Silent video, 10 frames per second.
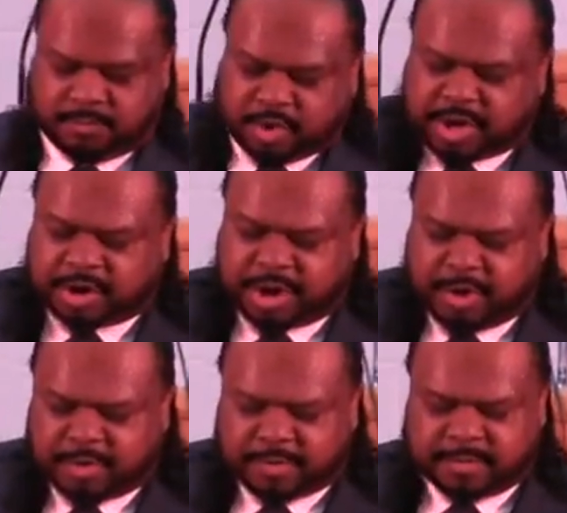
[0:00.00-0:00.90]
What do you do?
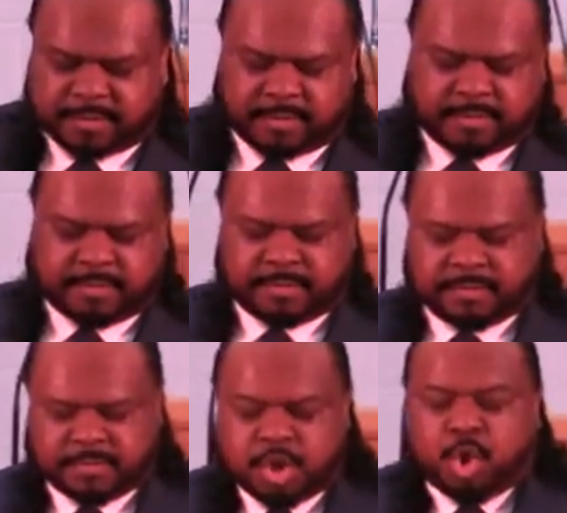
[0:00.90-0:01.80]

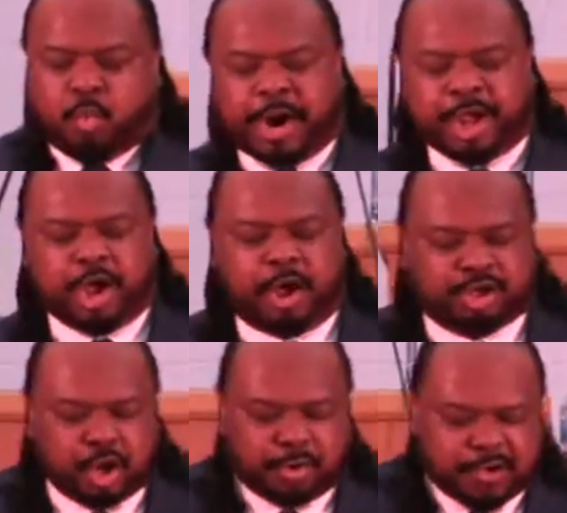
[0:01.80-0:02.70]
What are you
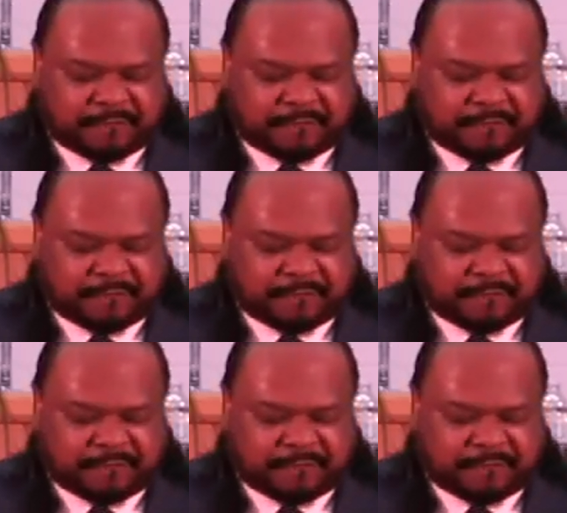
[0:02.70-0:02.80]
going to do when